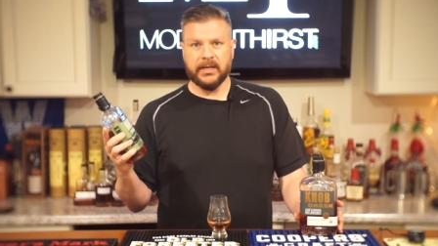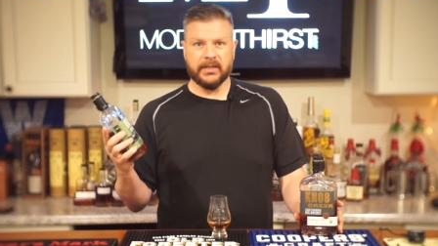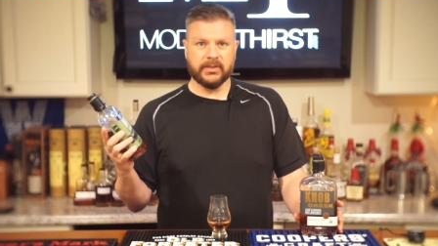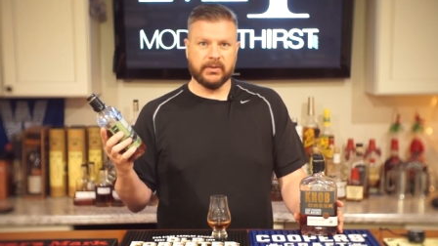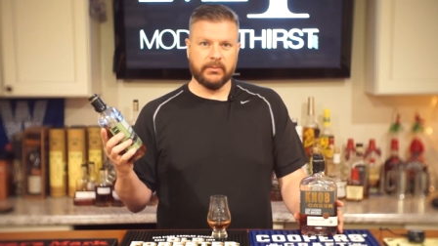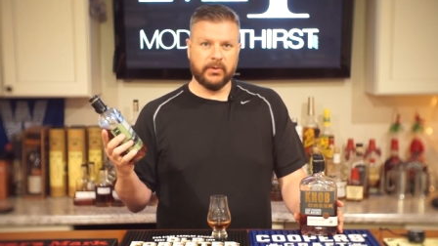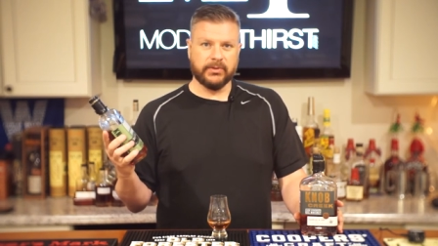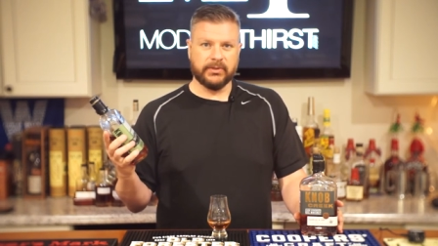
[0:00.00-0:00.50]

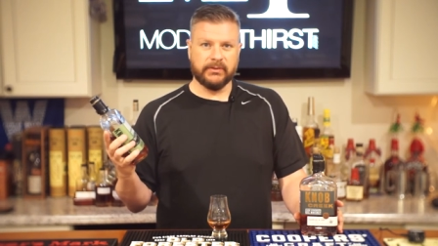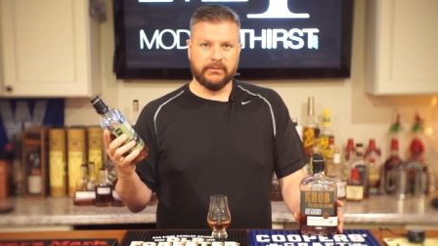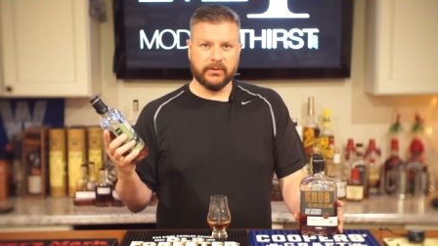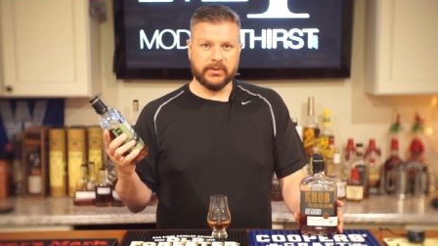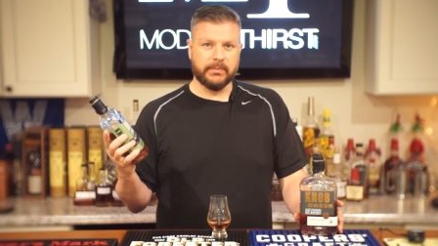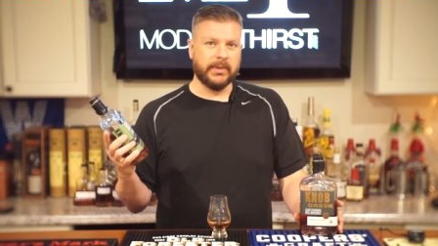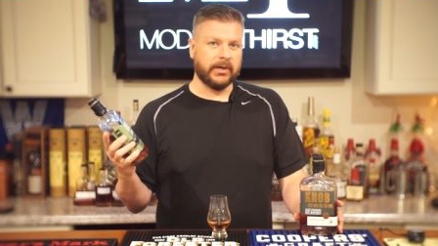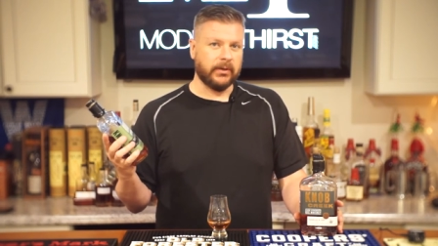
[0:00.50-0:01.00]
So most of
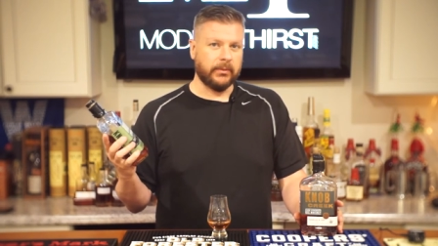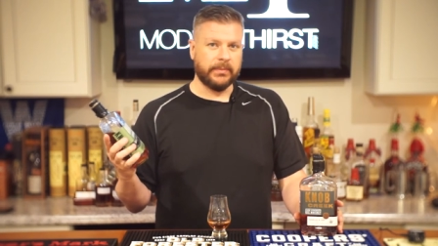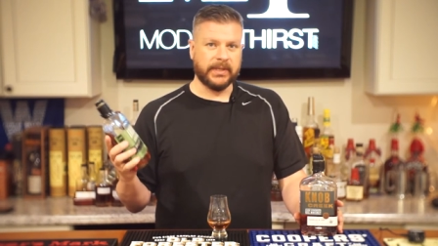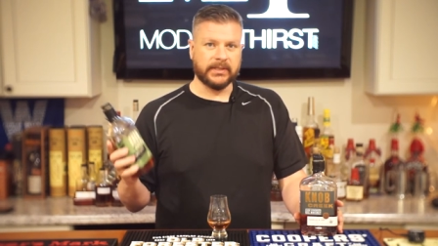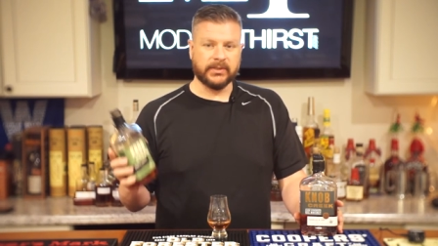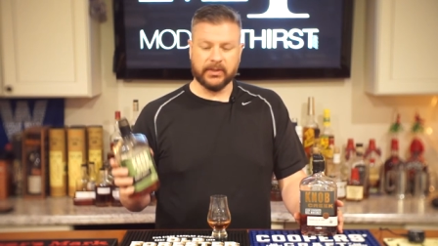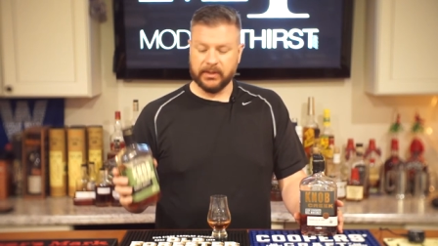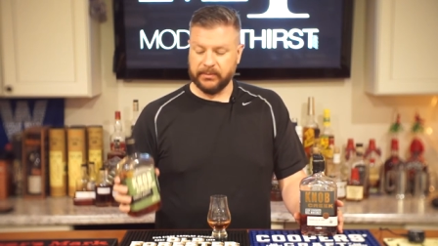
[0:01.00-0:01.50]
those barrel
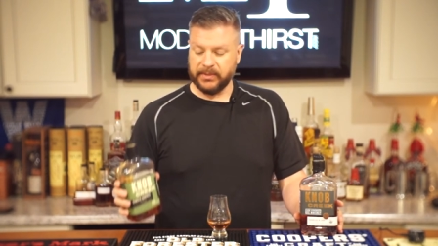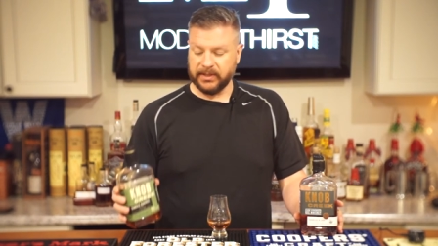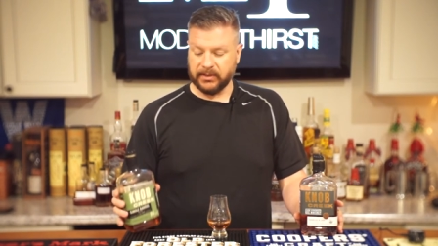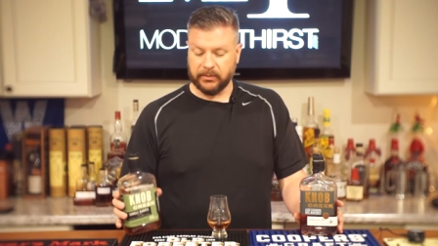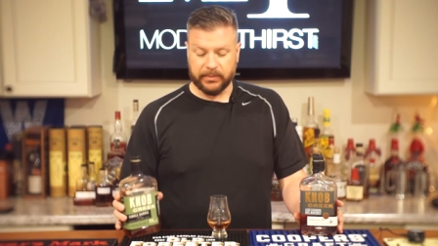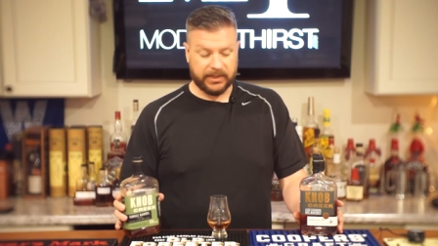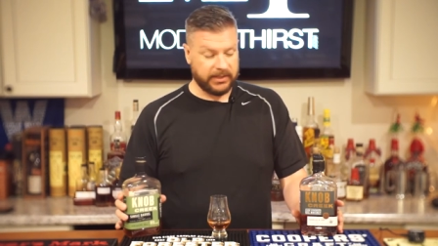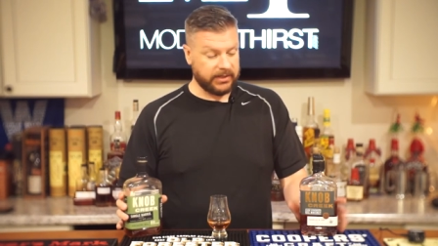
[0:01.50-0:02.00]
picks are going to be a
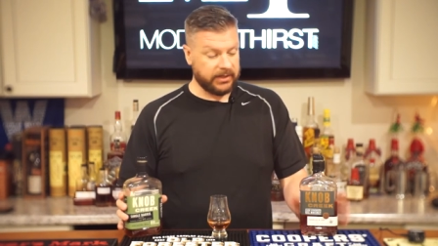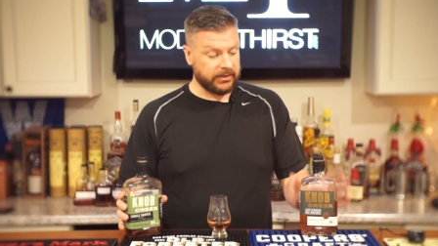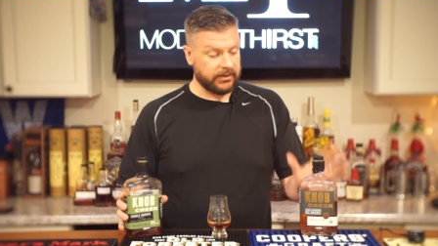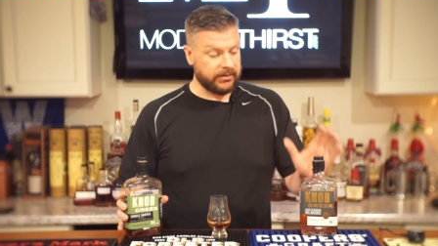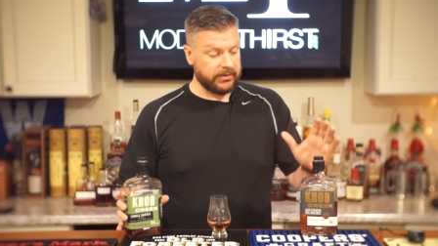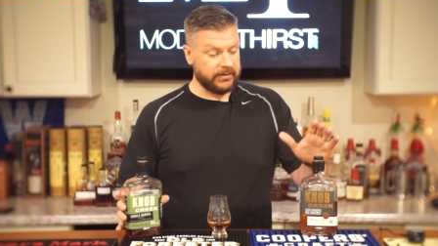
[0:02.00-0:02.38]
little bit younger